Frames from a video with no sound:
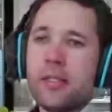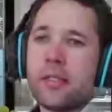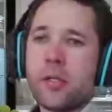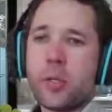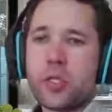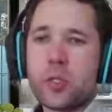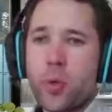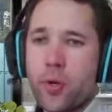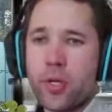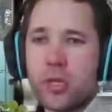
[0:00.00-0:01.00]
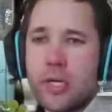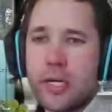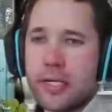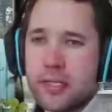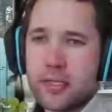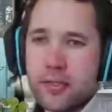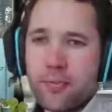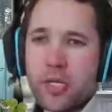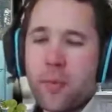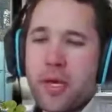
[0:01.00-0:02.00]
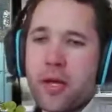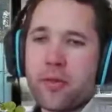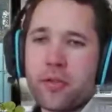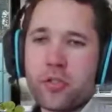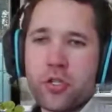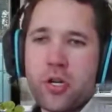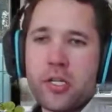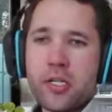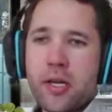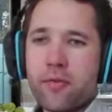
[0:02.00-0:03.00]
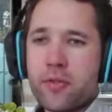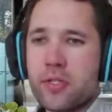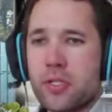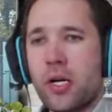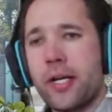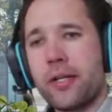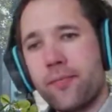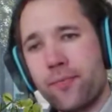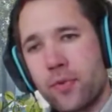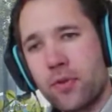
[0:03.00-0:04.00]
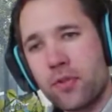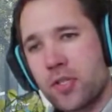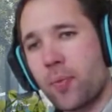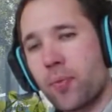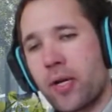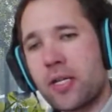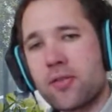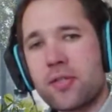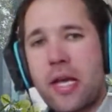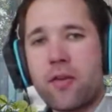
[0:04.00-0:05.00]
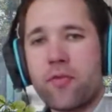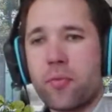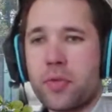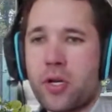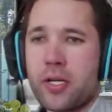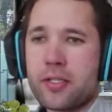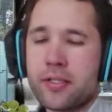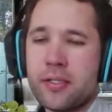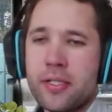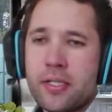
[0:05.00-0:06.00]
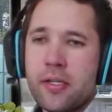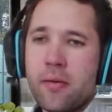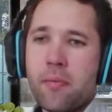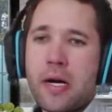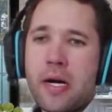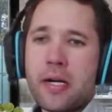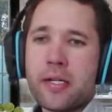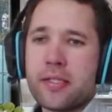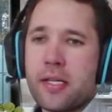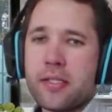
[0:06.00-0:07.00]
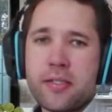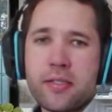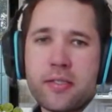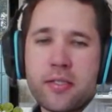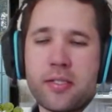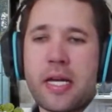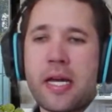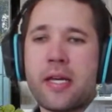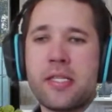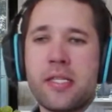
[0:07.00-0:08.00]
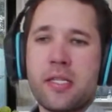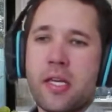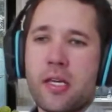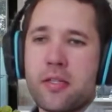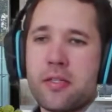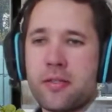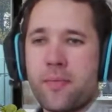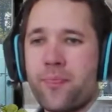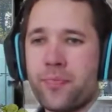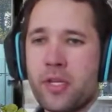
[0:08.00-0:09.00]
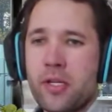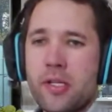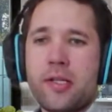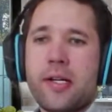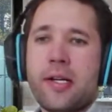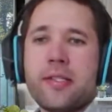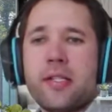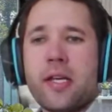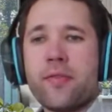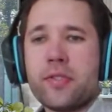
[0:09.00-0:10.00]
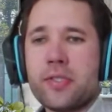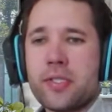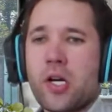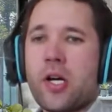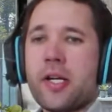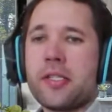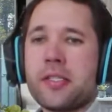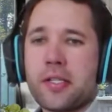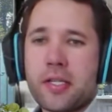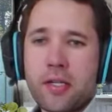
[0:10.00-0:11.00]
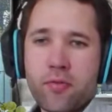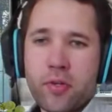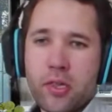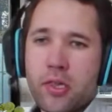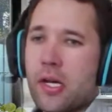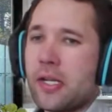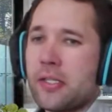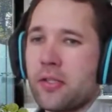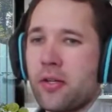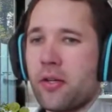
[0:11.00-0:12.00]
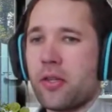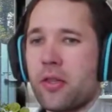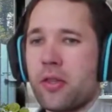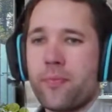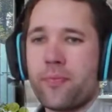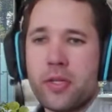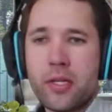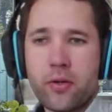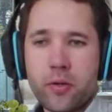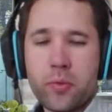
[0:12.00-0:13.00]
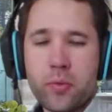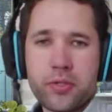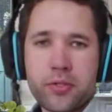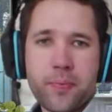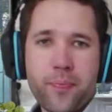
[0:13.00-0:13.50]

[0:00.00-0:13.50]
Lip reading: God spoke, lights, come out, shine in heaven's sky, separate day from night, mark seasons and days and years. Lights in heaven's sky to give light to earth. And there it was.